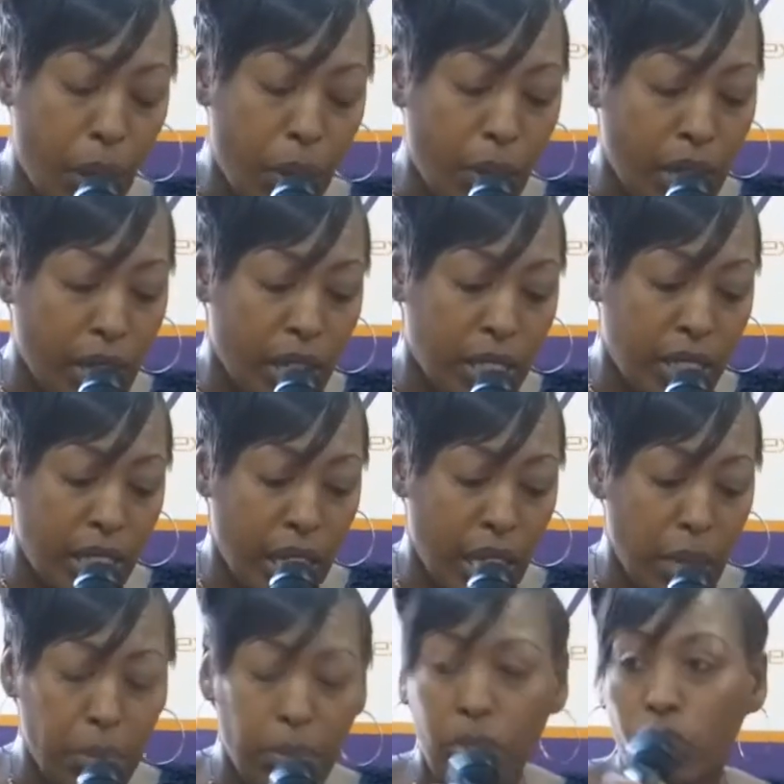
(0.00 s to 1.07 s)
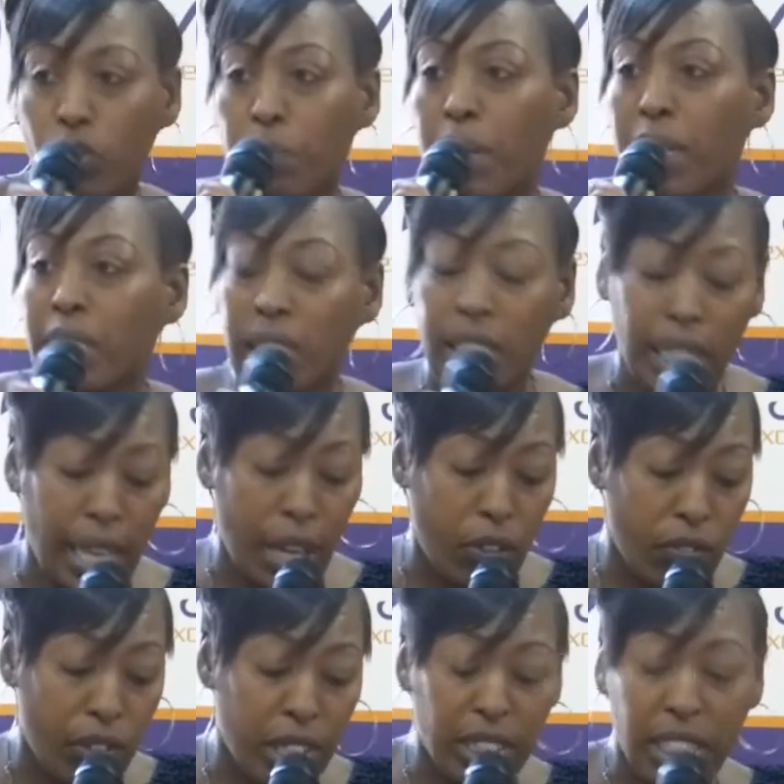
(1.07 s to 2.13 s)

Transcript: and her team tremendously helpful,